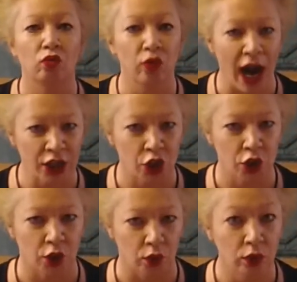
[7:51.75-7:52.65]

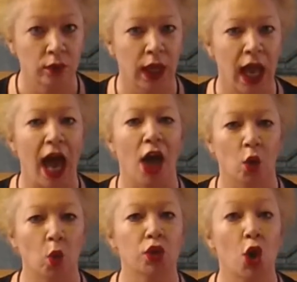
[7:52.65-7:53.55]
rational, and
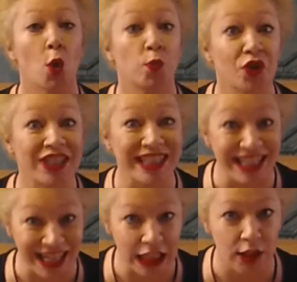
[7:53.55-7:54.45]
also
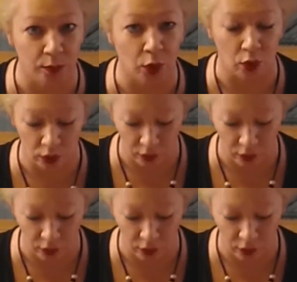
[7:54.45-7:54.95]
predictable